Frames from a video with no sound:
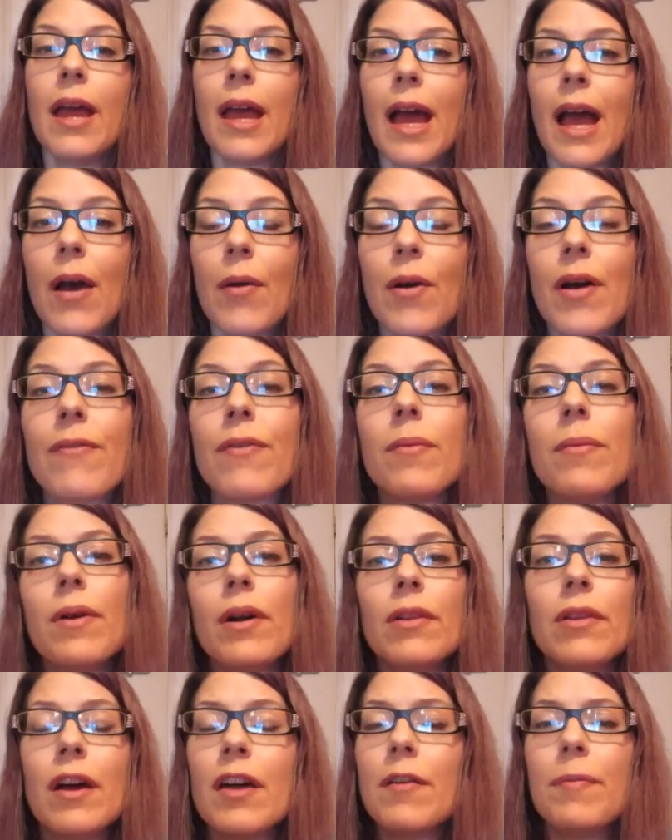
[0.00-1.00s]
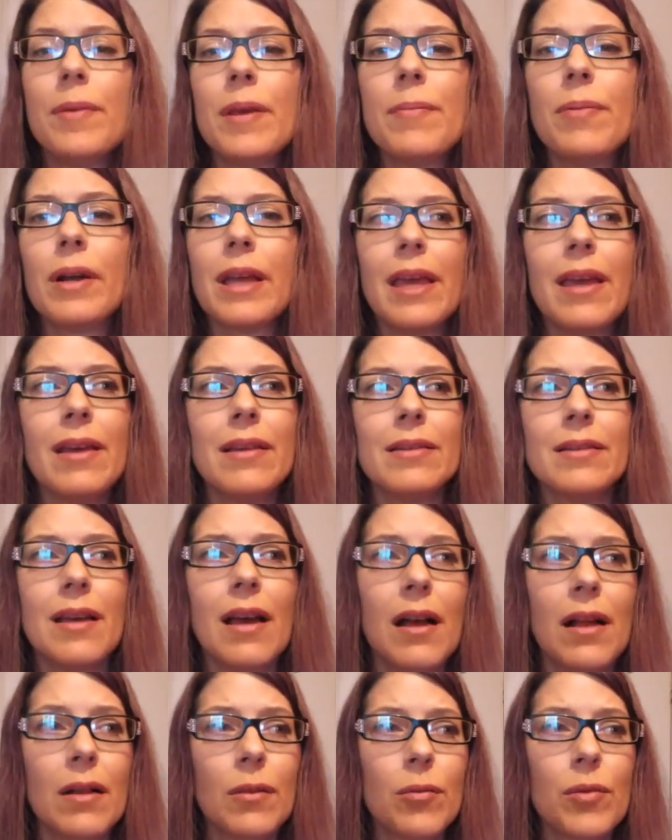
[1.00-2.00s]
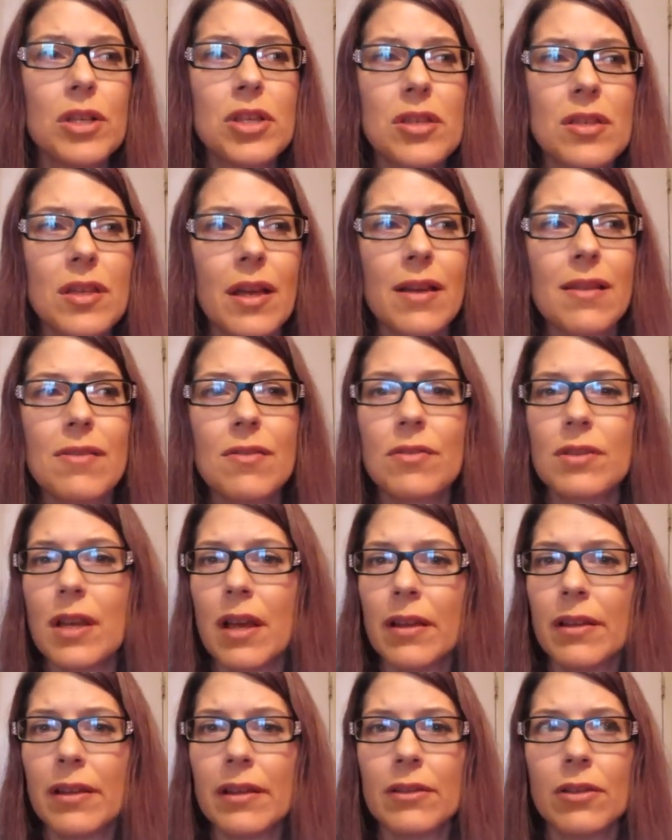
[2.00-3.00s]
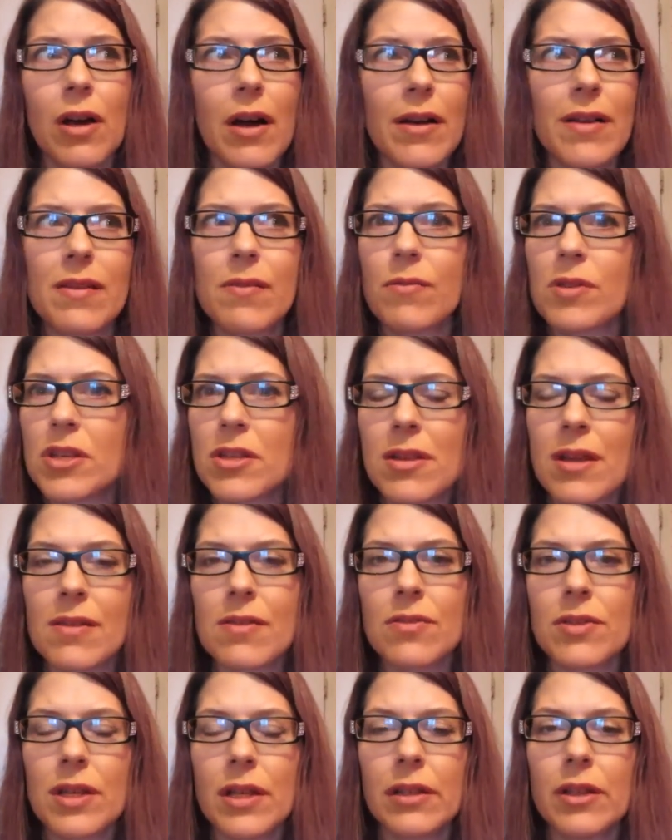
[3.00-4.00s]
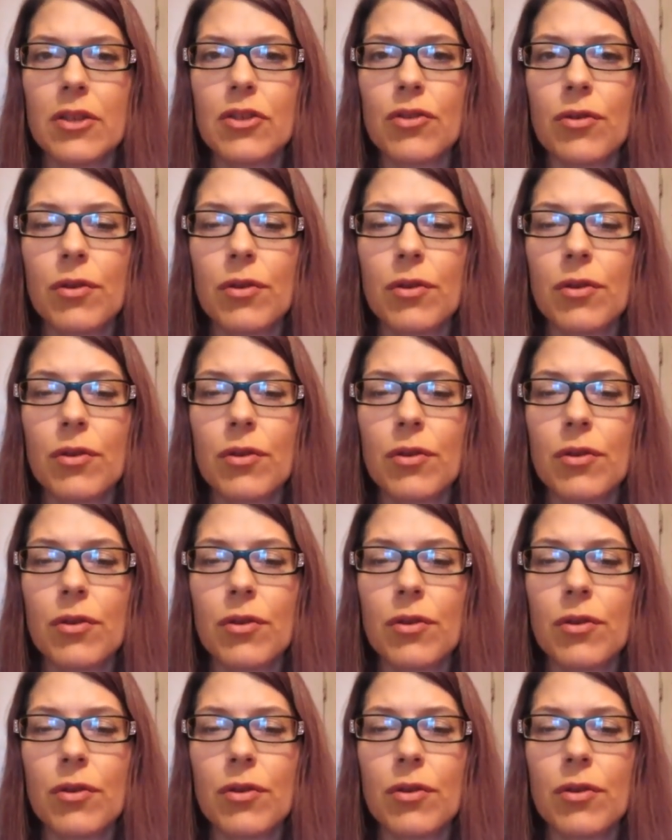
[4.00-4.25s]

However, a lot of people can't tell which sites are telling lies, which sites are telling